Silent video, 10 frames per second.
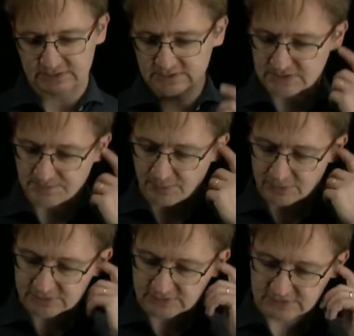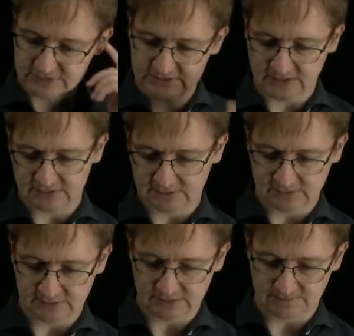is important is
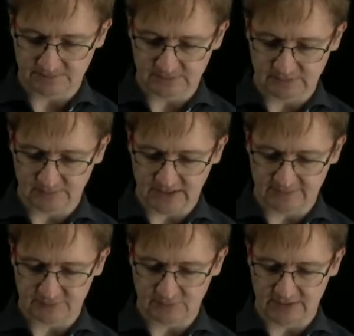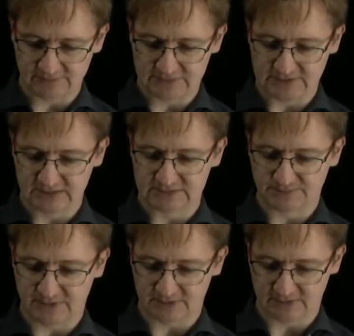that we have to have this else
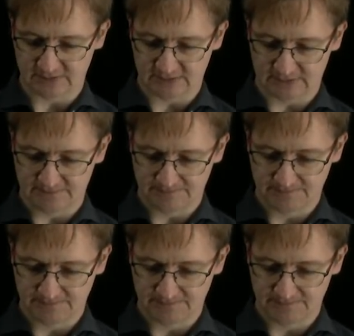part here.